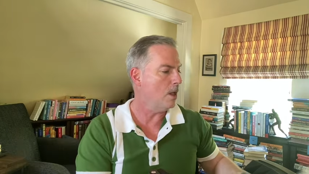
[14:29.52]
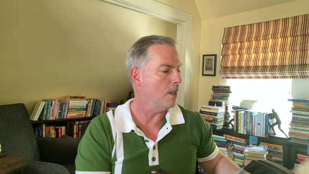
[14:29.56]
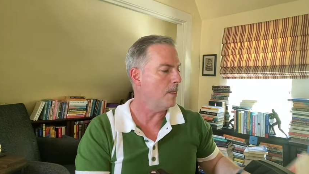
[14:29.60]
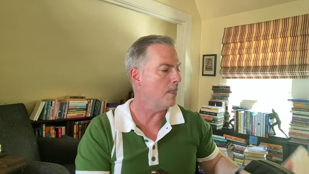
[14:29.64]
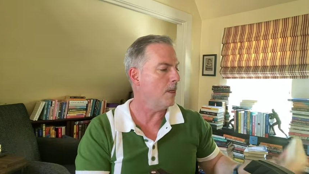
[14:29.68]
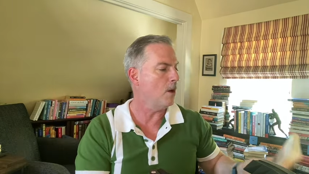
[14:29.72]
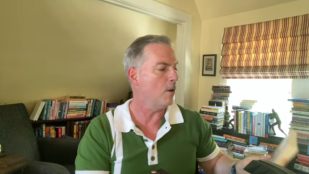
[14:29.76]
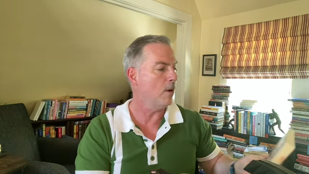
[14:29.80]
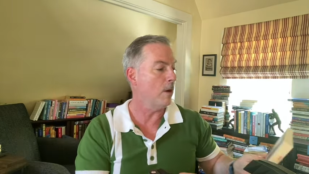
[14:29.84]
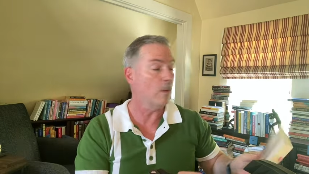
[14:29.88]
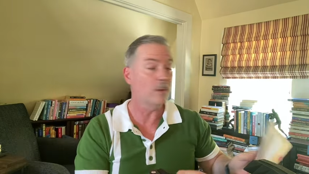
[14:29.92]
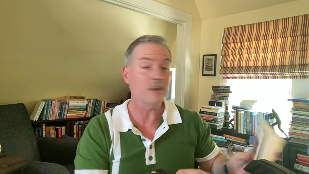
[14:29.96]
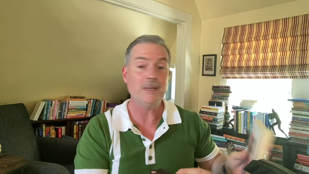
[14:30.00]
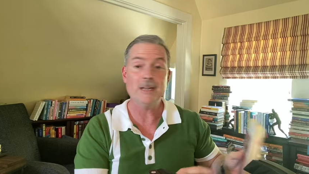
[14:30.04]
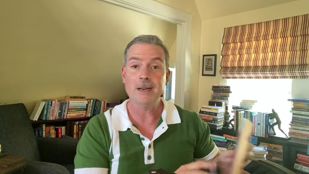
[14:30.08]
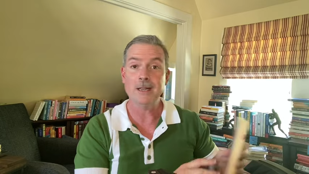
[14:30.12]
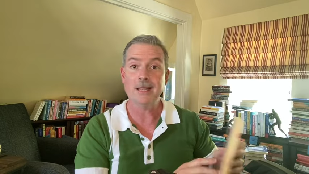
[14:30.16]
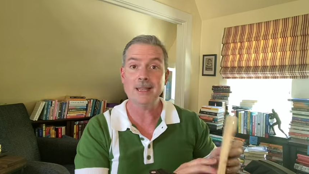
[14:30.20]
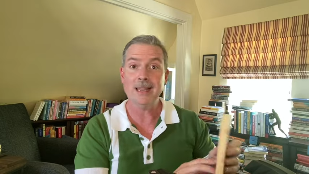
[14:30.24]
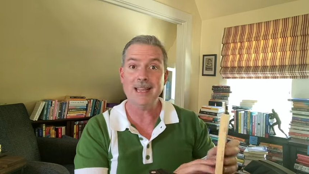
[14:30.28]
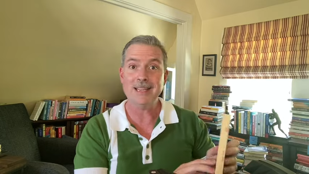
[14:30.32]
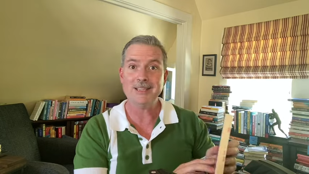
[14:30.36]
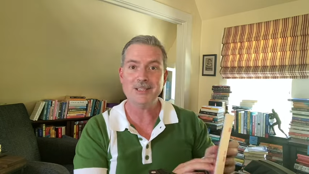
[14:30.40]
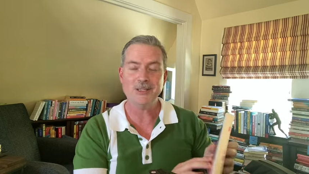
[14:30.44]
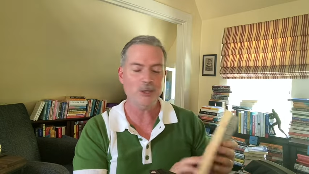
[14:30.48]
All right, we're down to the
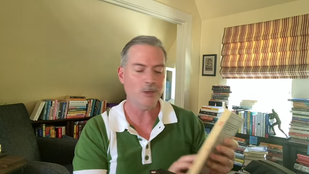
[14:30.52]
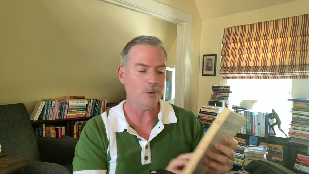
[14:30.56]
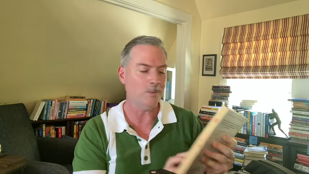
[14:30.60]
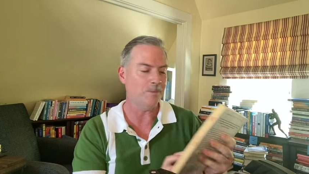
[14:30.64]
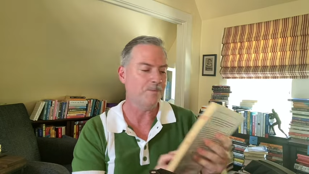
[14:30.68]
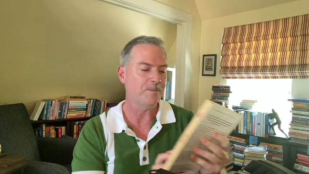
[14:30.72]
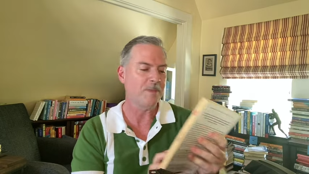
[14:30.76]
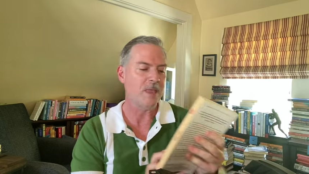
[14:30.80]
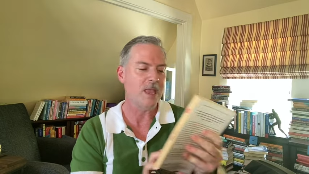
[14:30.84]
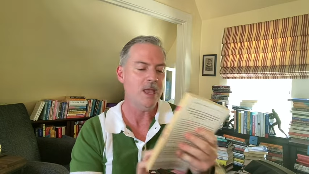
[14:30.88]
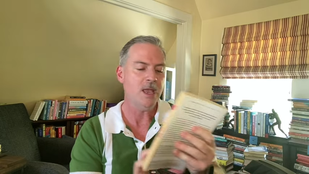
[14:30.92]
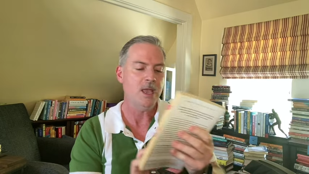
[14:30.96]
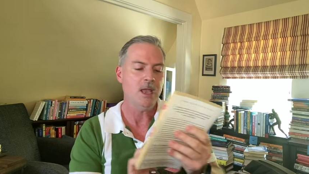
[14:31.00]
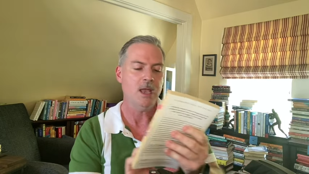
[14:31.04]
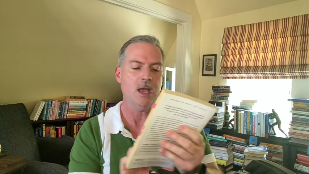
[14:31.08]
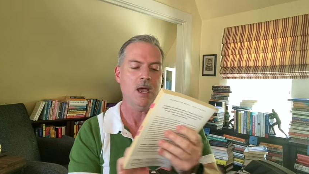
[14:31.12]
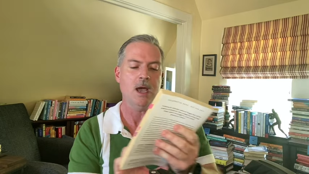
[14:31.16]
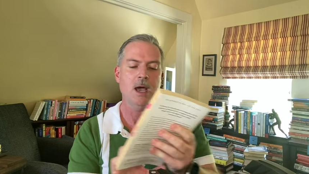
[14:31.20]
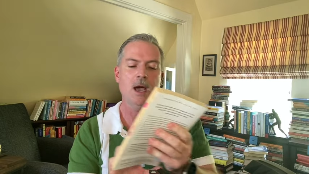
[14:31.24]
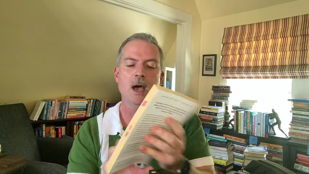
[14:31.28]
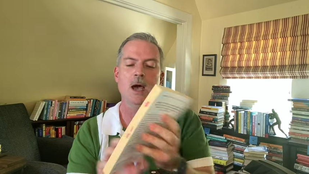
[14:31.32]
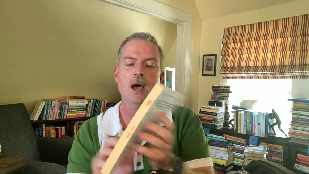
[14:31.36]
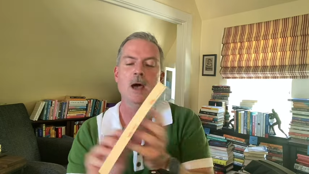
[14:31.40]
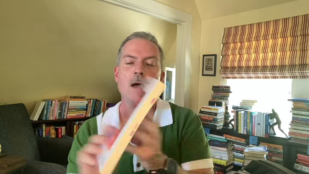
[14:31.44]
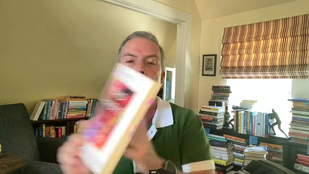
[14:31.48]
last two.
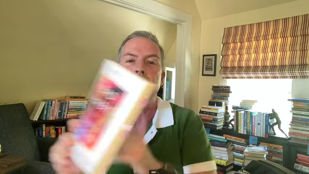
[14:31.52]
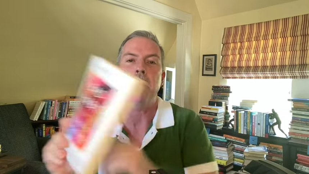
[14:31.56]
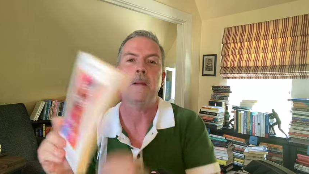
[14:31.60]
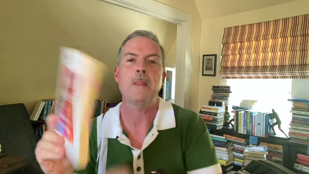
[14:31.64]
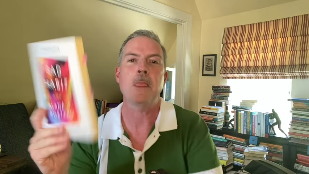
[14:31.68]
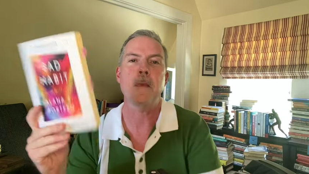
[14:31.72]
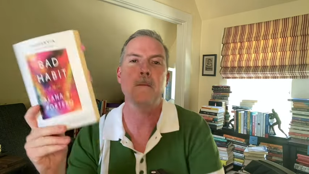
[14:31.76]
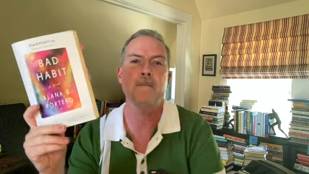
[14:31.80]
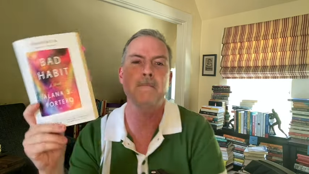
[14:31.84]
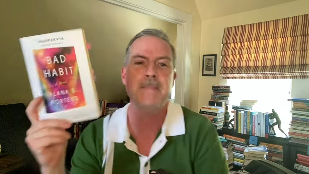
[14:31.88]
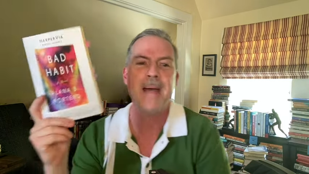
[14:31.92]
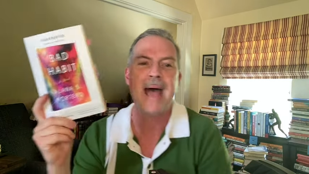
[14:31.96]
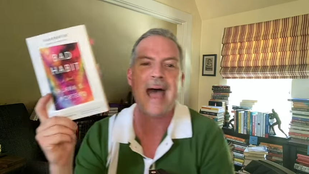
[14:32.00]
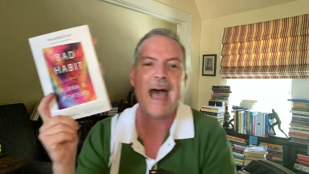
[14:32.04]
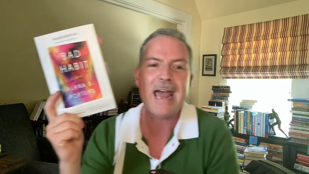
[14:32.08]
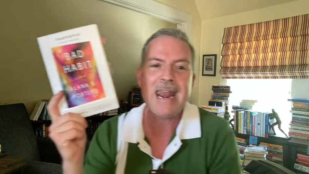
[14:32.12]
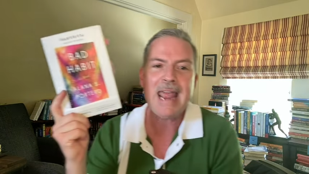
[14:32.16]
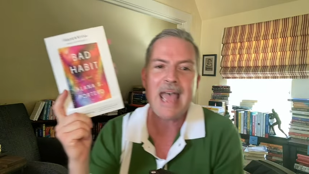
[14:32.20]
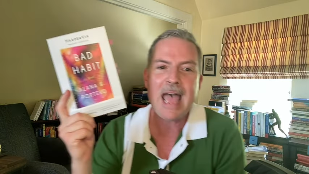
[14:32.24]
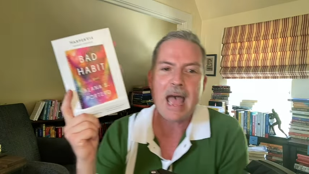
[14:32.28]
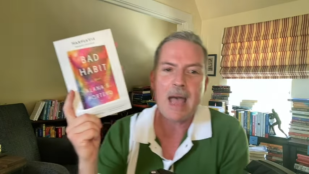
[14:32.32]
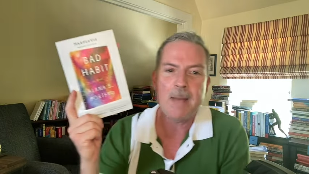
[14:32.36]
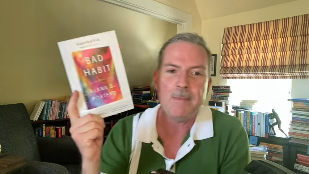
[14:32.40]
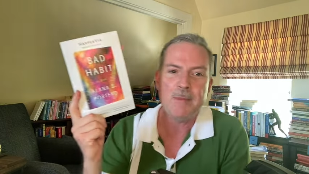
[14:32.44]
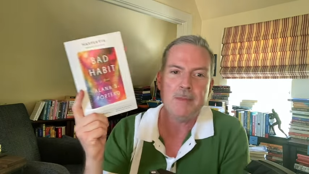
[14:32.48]
Uh, Bad
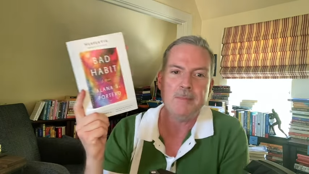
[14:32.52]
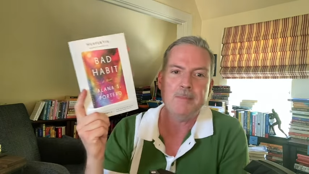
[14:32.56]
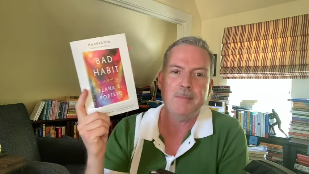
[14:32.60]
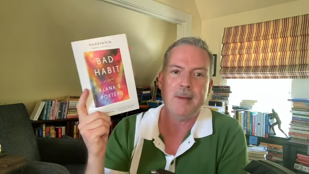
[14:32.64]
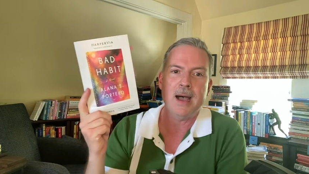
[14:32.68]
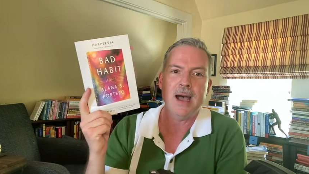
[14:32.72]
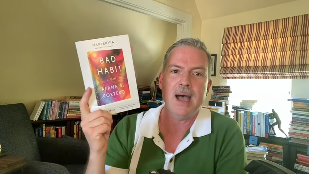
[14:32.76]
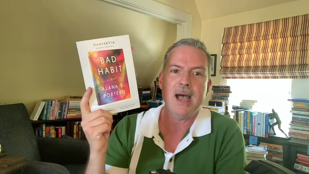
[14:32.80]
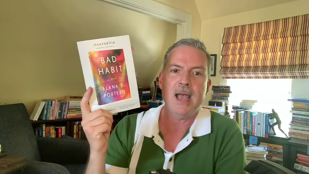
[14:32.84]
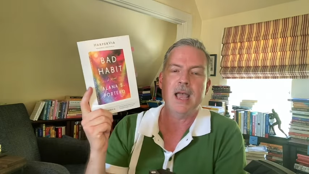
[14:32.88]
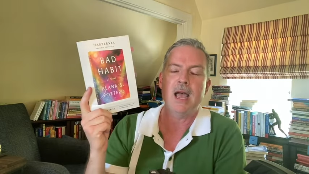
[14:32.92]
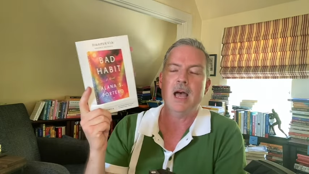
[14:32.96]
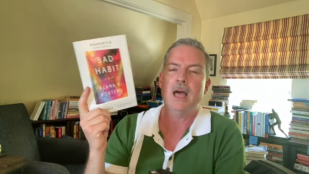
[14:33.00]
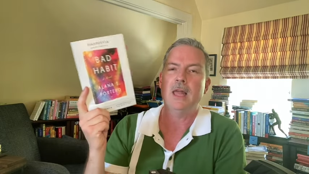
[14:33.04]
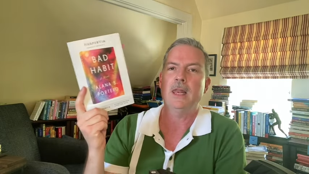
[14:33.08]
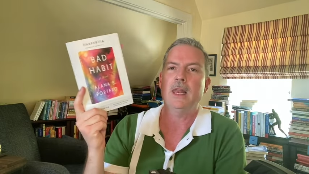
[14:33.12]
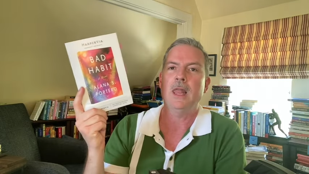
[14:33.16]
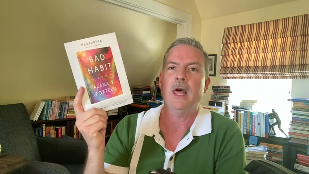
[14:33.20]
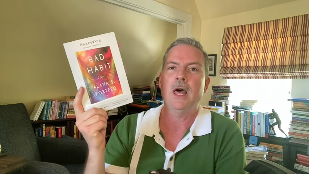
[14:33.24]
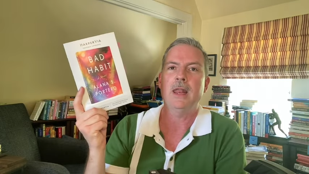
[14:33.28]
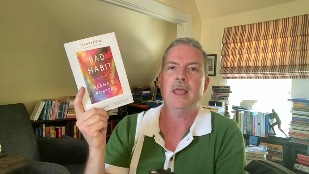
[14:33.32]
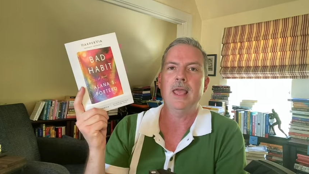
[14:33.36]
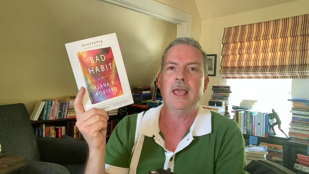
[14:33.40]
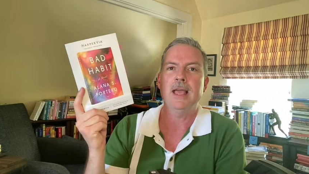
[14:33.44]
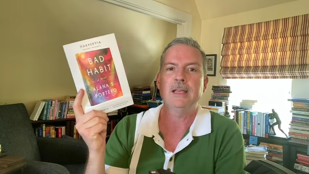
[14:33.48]
Habit by
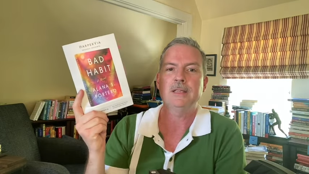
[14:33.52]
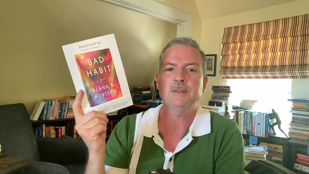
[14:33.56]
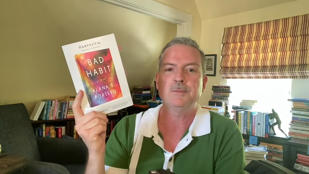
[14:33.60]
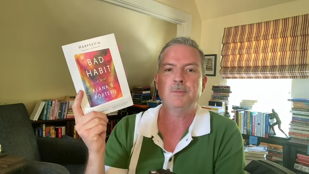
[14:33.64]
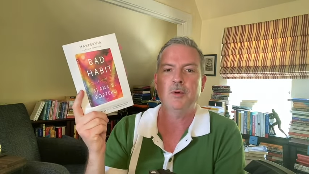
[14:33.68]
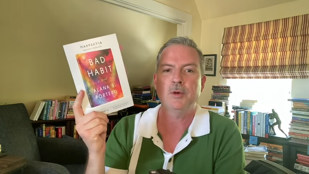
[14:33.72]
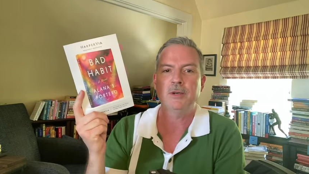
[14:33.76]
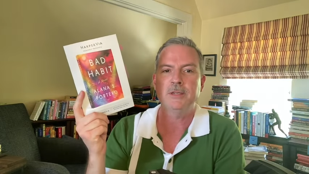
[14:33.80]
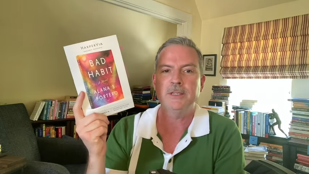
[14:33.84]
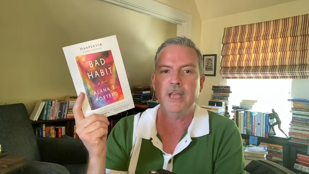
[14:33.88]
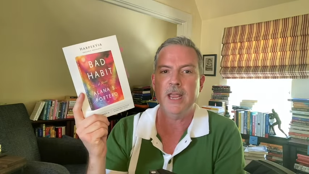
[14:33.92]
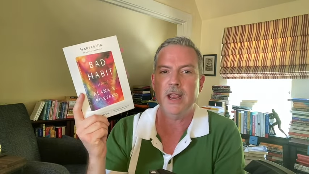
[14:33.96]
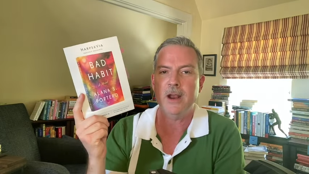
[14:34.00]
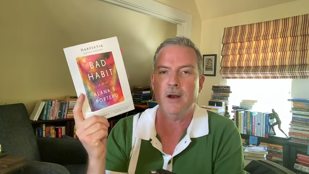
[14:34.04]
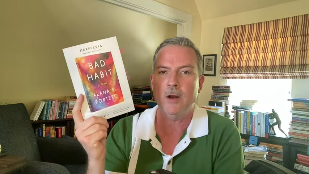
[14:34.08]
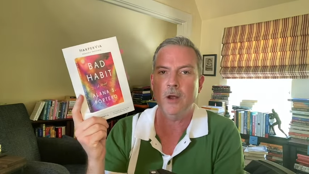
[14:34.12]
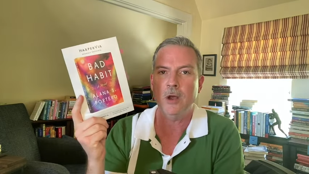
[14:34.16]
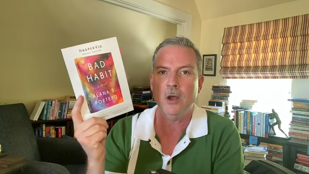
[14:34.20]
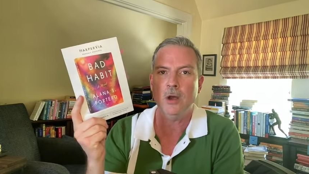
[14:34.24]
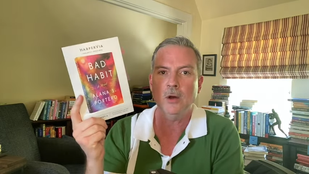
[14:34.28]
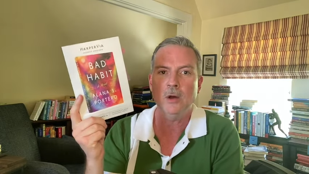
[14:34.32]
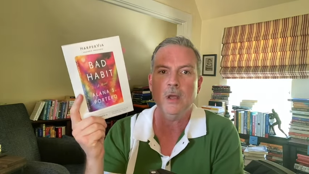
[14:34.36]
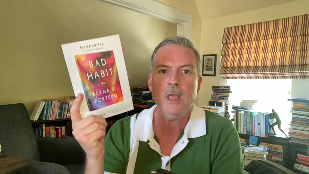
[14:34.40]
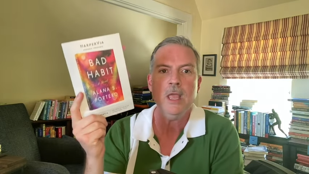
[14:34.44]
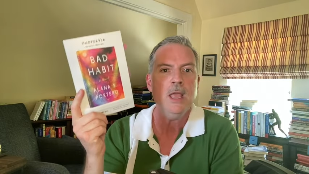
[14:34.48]
Alana S.
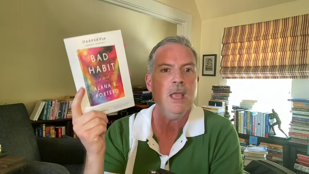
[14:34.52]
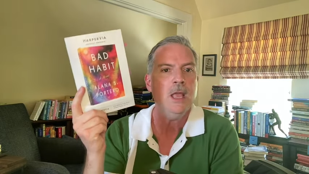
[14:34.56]
Portero.